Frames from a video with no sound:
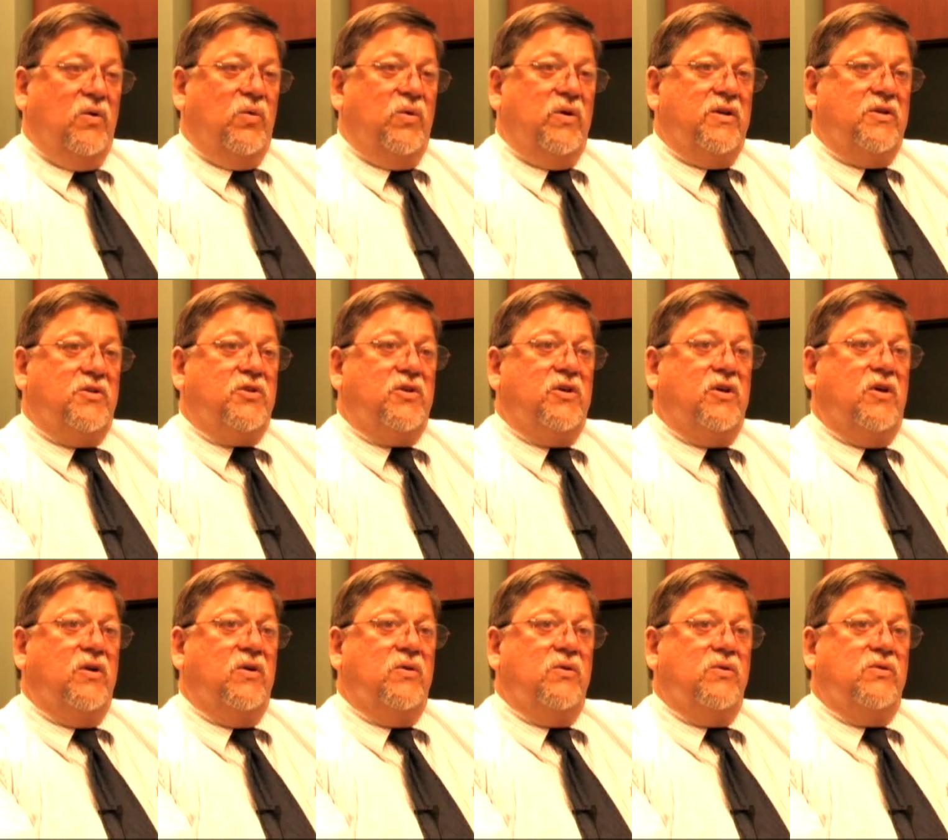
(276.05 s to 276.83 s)

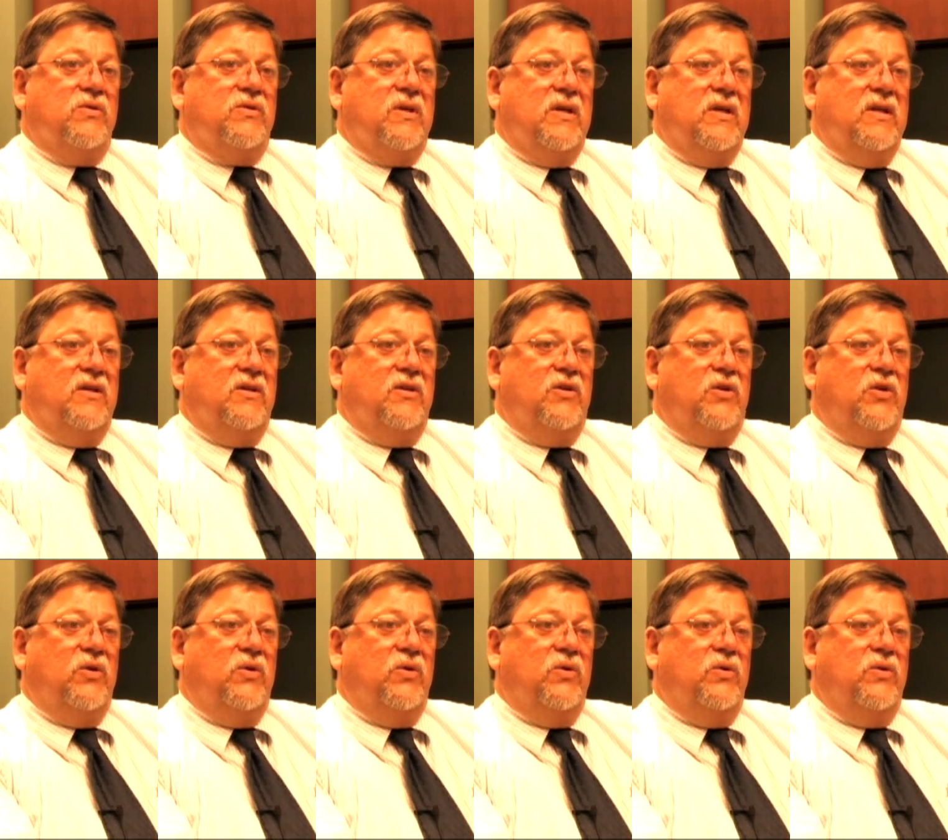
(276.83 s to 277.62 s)
which goes
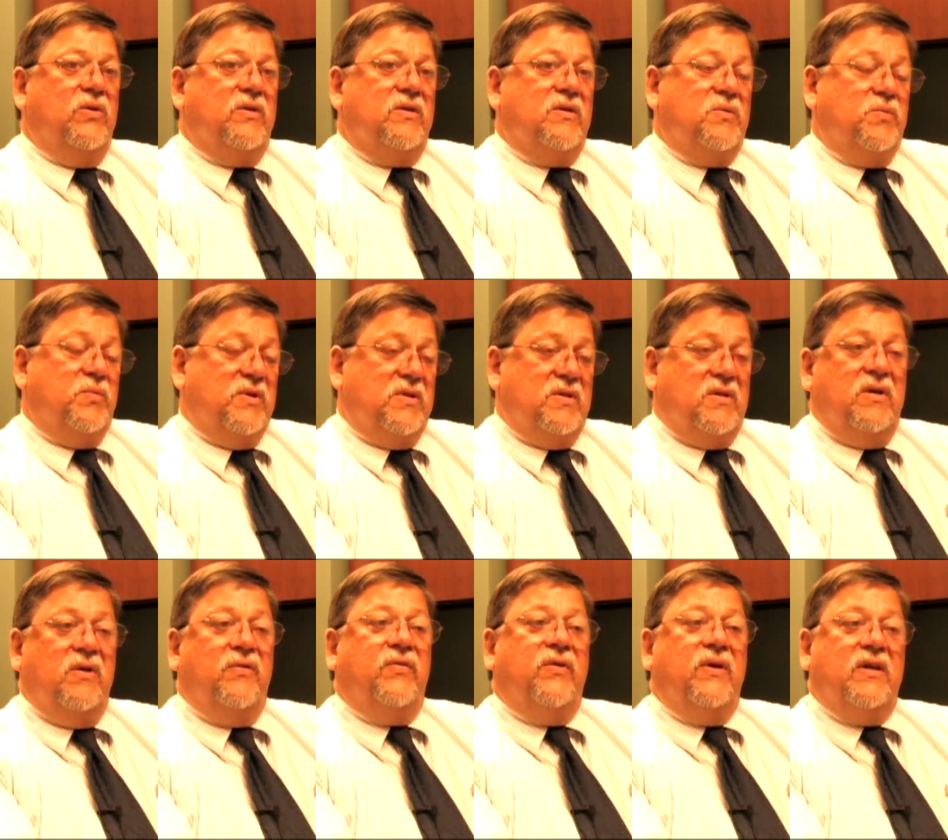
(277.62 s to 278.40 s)
into the
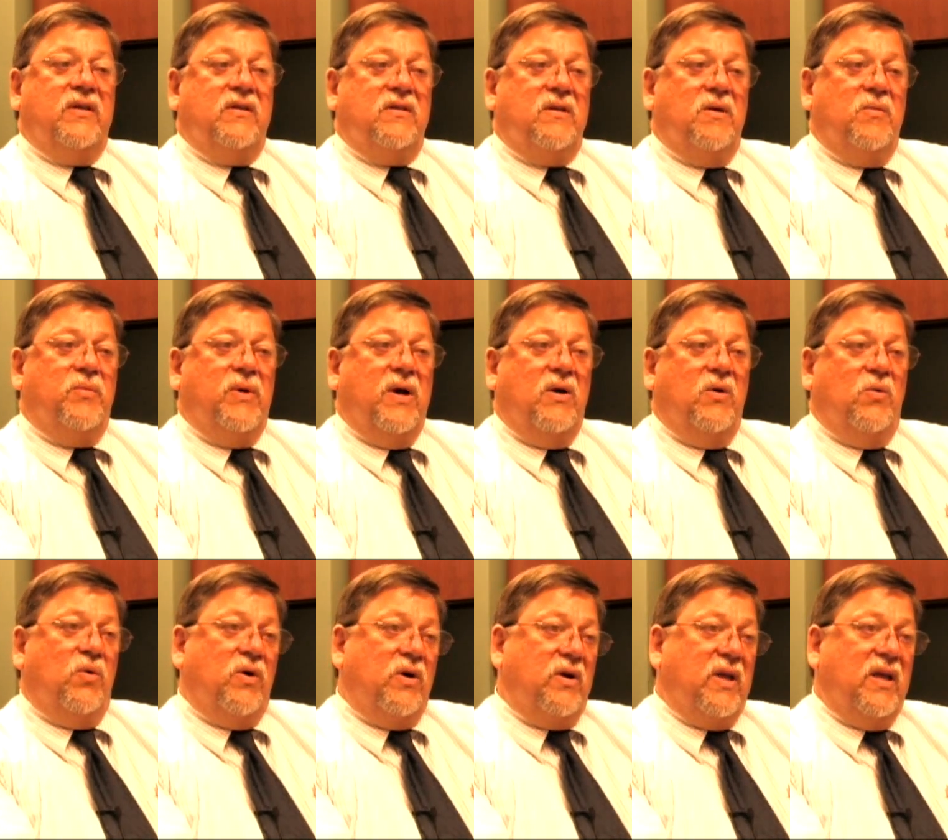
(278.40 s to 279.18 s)
specifics
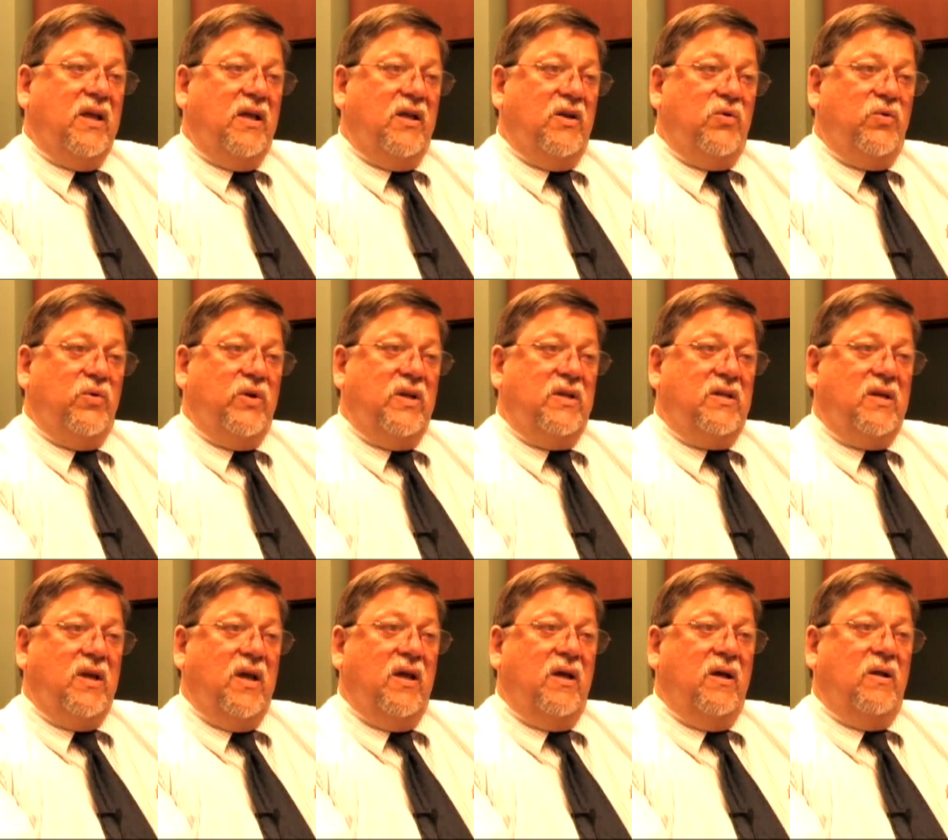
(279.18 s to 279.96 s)
about working in
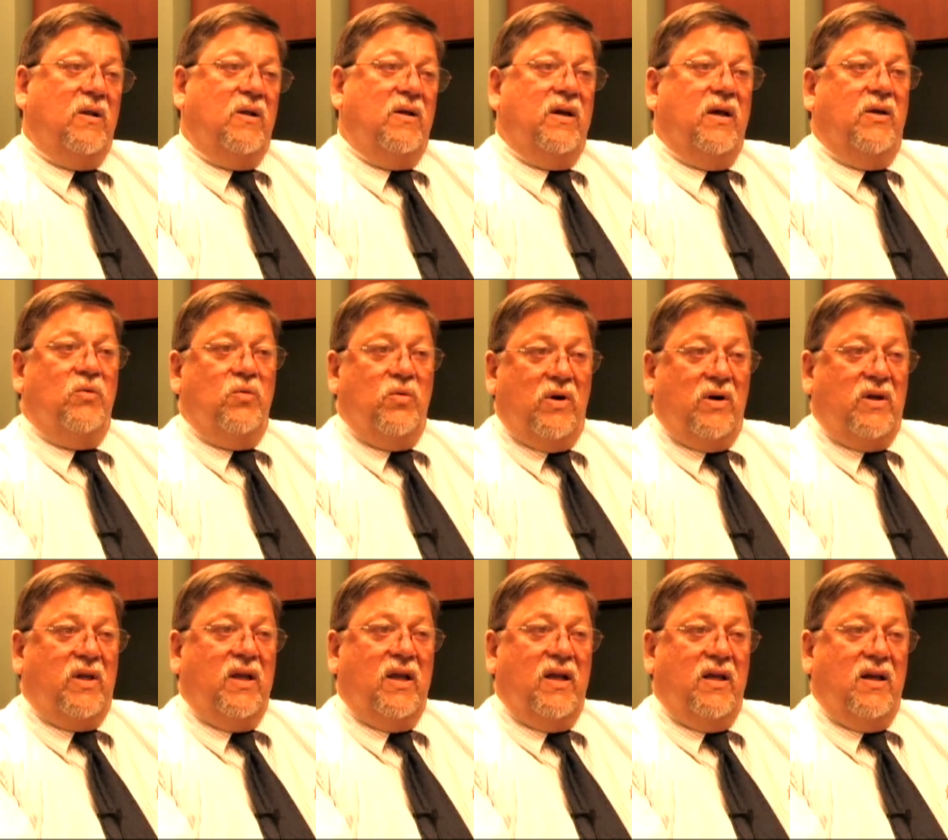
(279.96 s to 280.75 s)
retail and
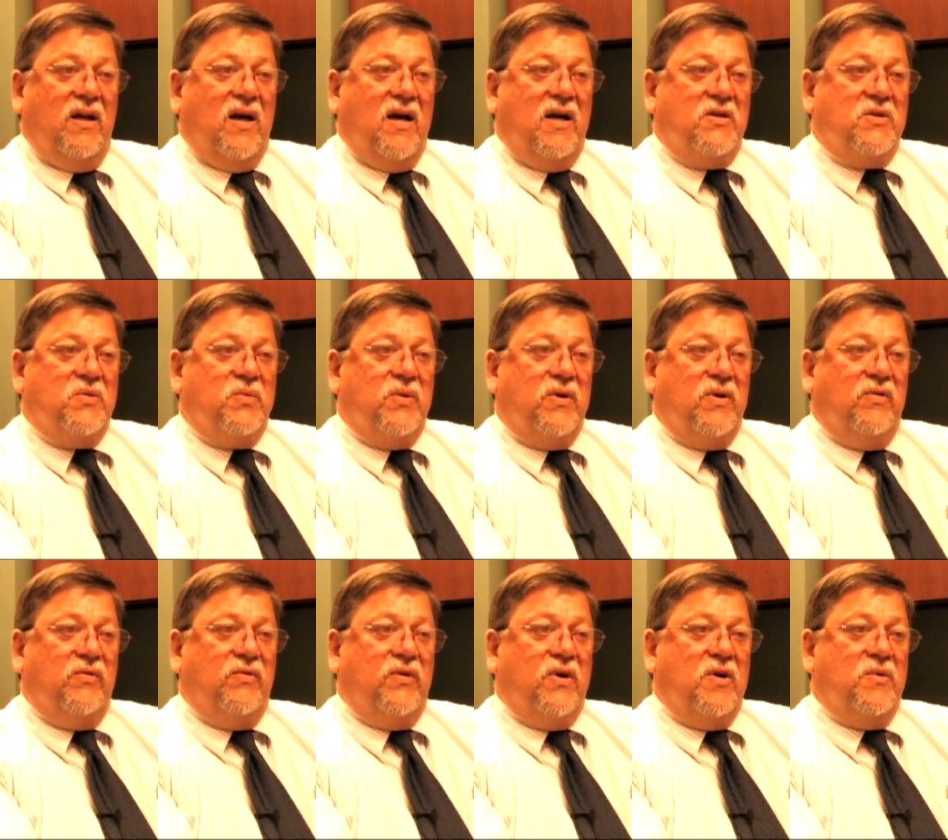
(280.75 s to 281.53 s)
working in
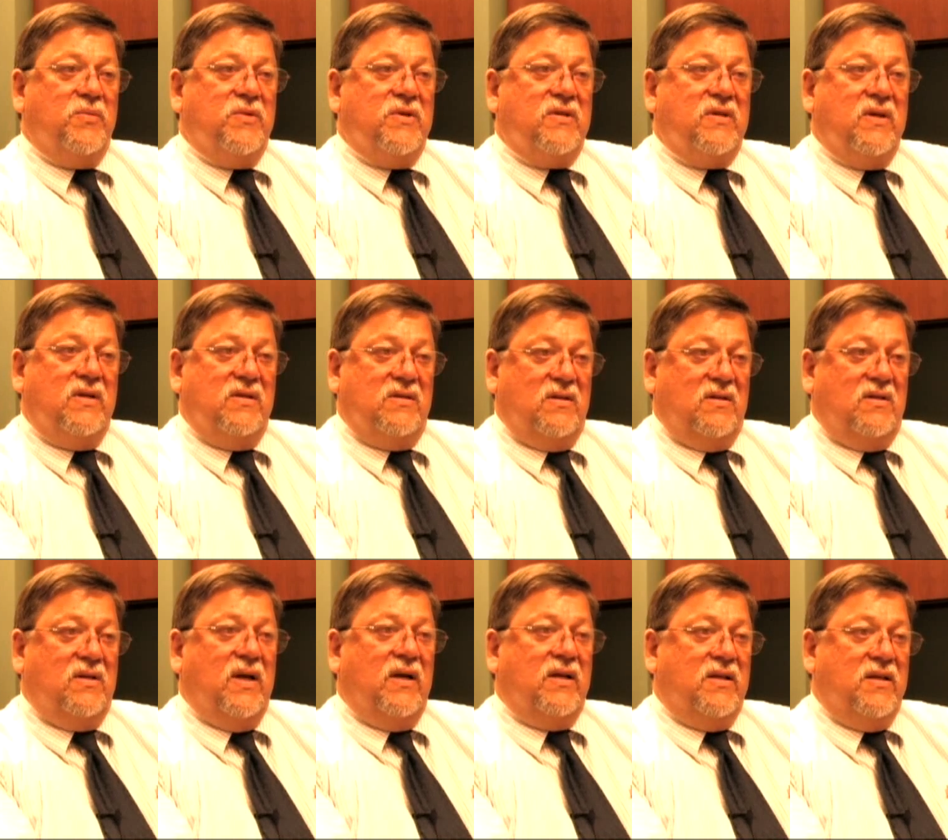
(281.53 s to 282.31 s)
hospital pharmacy as
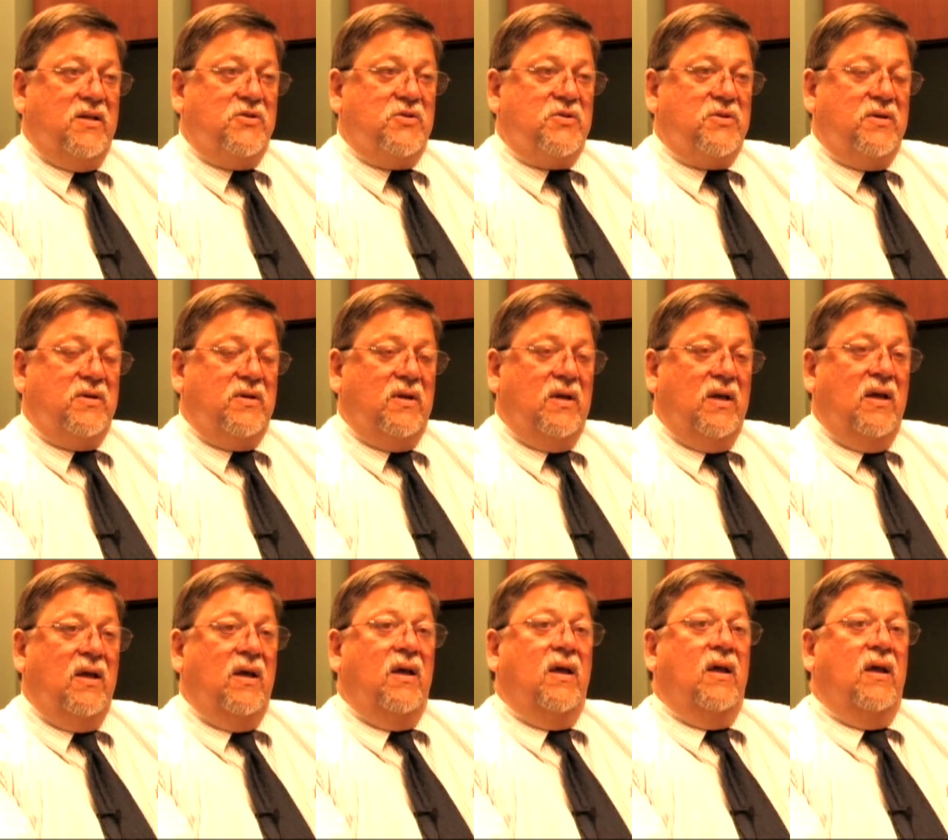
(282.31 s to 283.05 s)
a technician,